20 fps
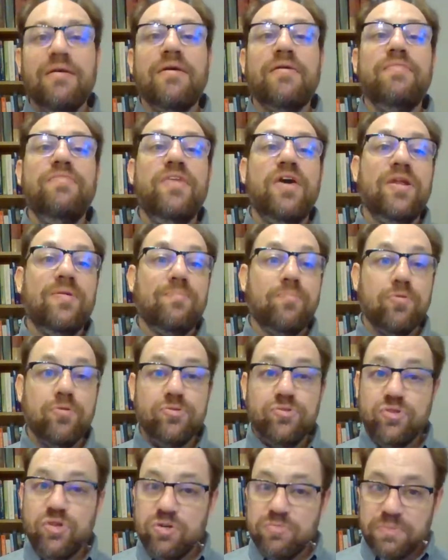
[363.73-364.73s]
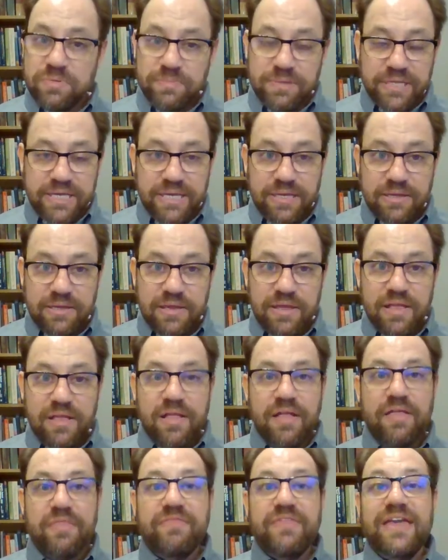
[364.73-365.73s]
then presumably
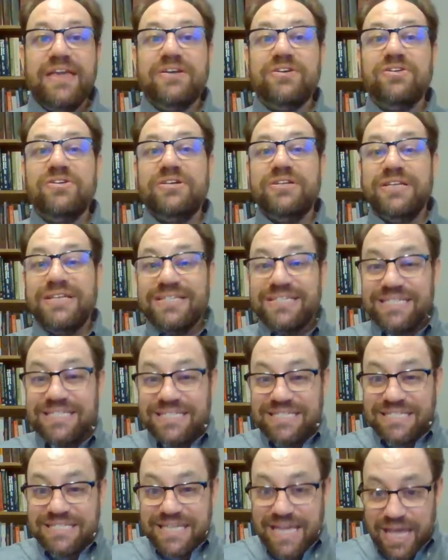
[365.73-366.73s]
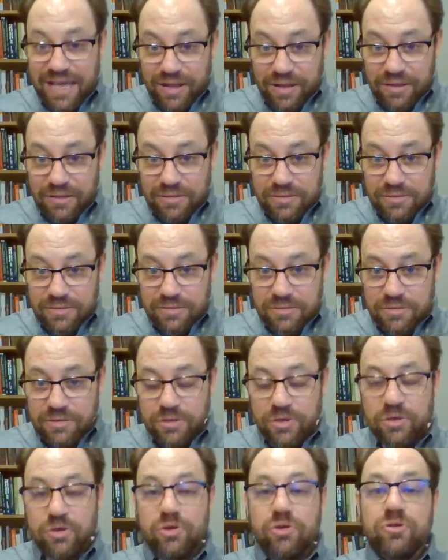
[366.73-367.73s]
they could sell
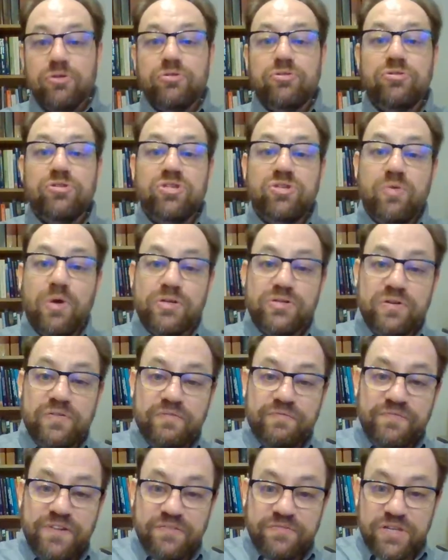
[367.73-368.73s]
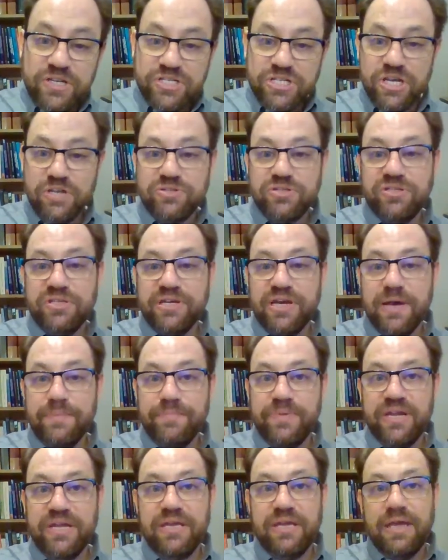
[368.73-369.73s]
250 shares to the
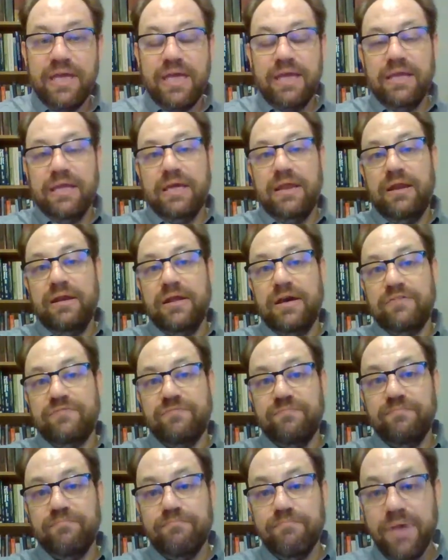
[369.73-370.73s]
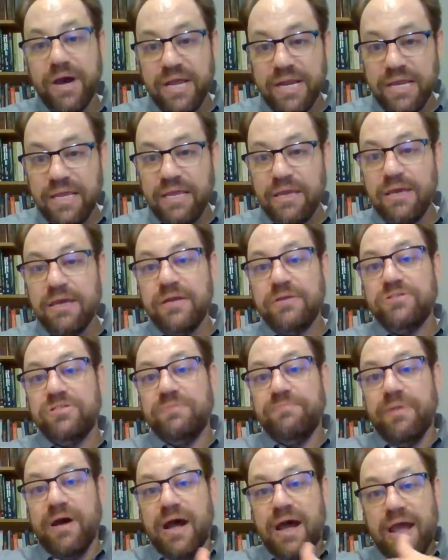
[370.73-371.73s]
company and get enough money to
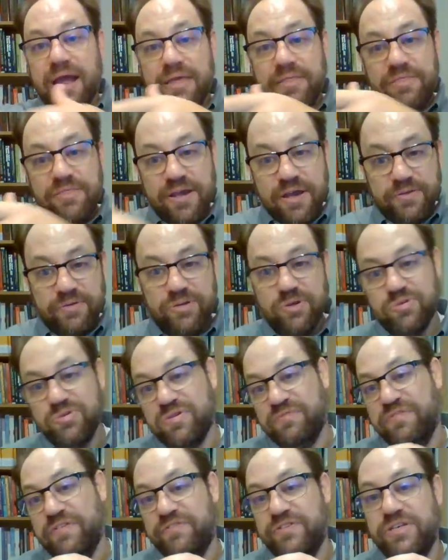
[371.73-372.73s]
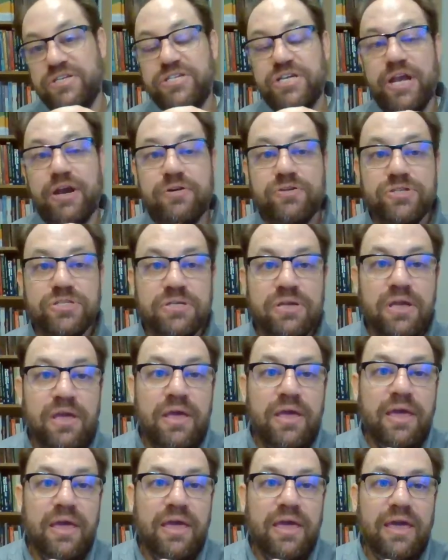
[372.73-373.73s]
buy the other 250 shares.
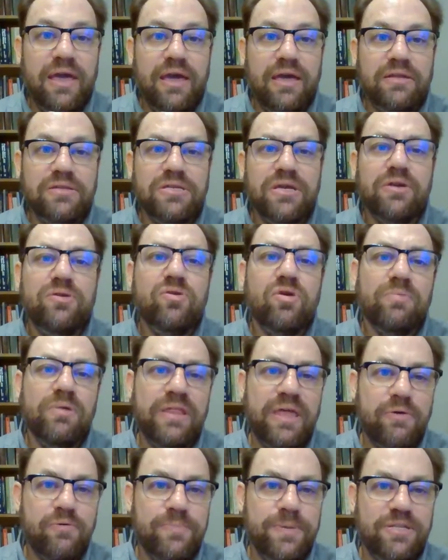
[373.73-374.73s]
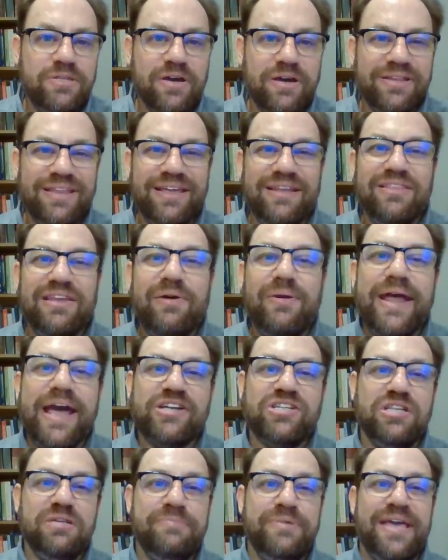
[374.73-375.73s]
And normally that would be done. That would
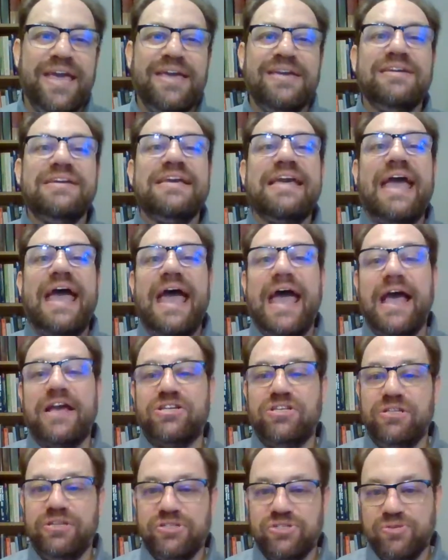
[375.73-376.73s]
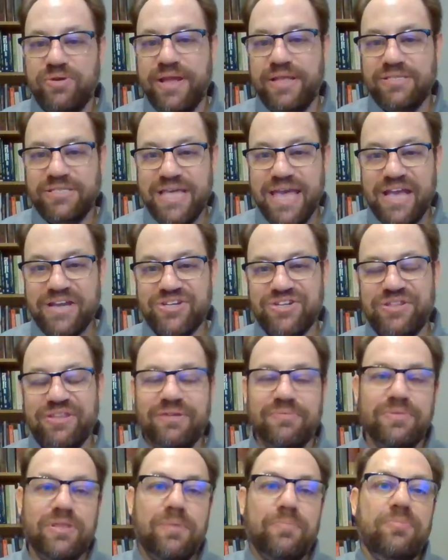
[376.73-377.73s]
actually be a cashless transaction.
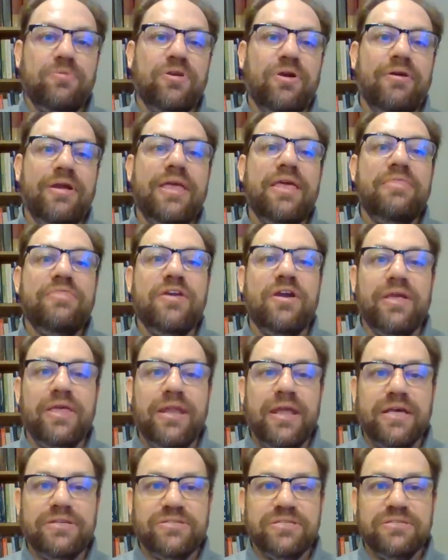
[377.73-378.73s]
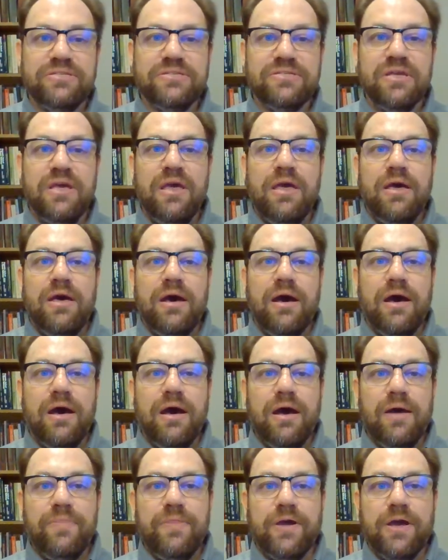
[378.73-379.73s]
They're in essence,
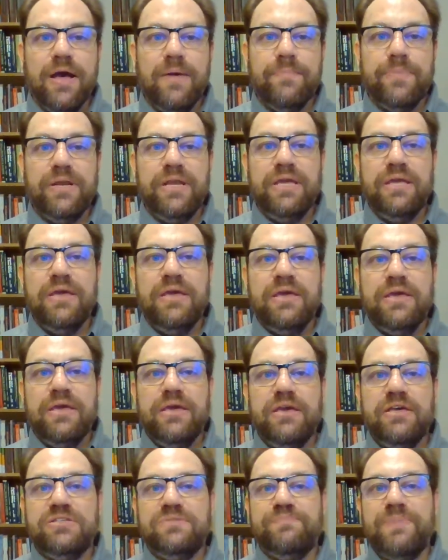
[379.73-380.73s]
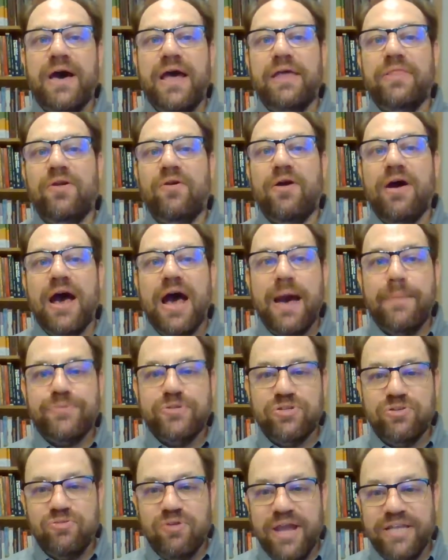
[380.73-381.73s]
the company is buying their
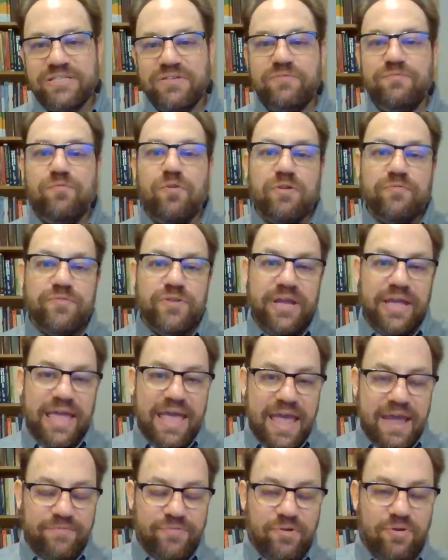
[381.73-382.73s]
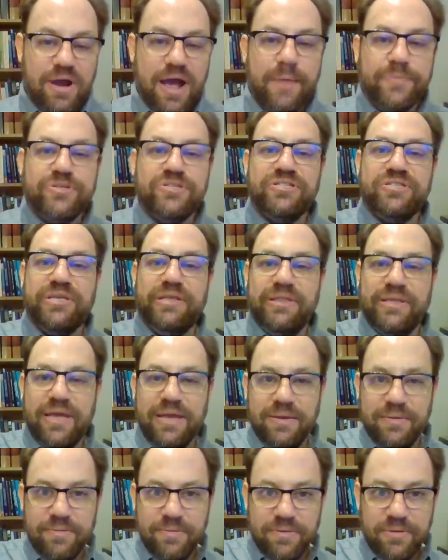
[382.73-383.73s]
option rights and forfeiting half their options, and
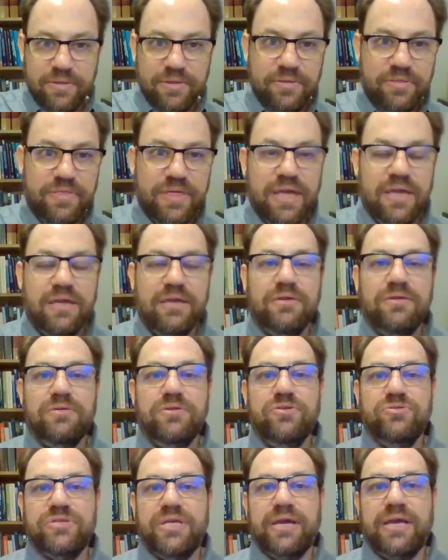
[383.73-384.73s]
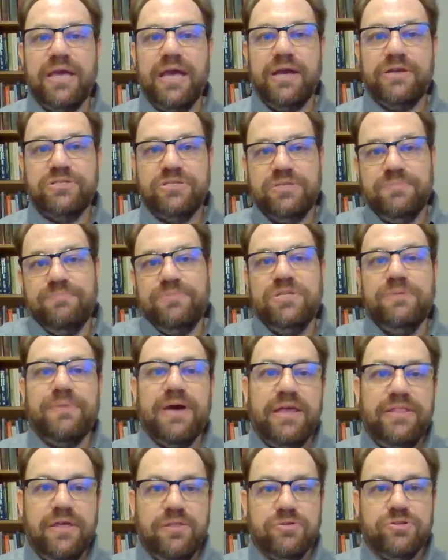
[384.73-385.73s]
they use that cash to
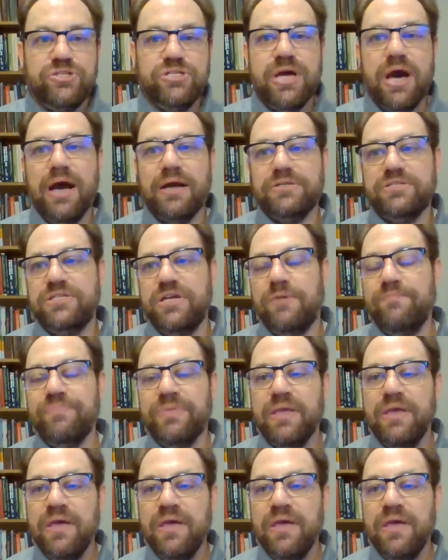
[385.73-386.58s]
buy the other stock. So